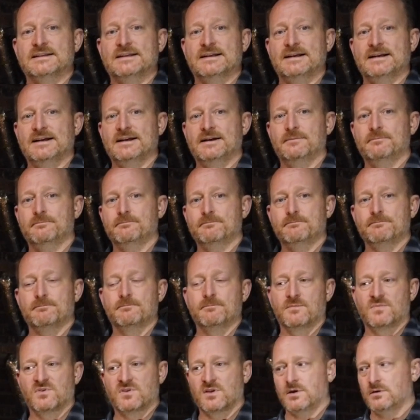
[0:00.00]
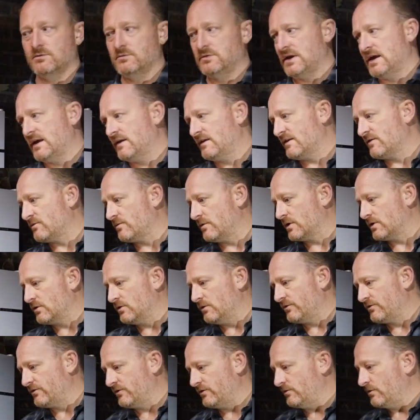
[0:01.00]
Um, so yeah, that's where I
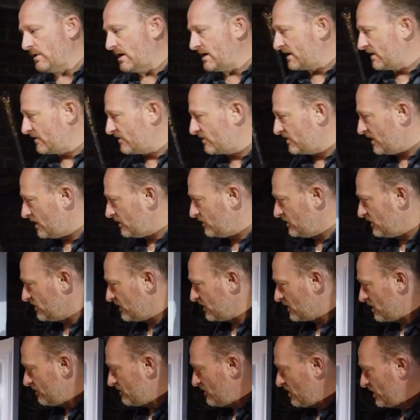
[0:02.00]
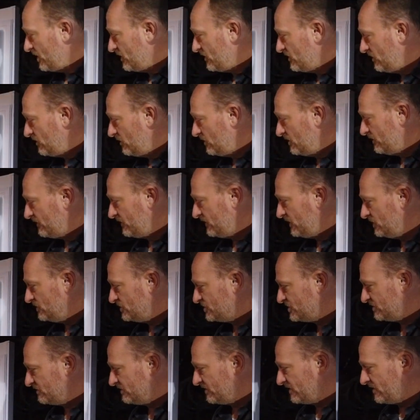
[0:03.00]
got to. I guess the only thing I might do in the
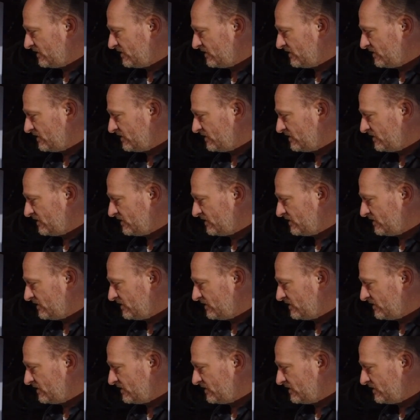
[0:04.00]
future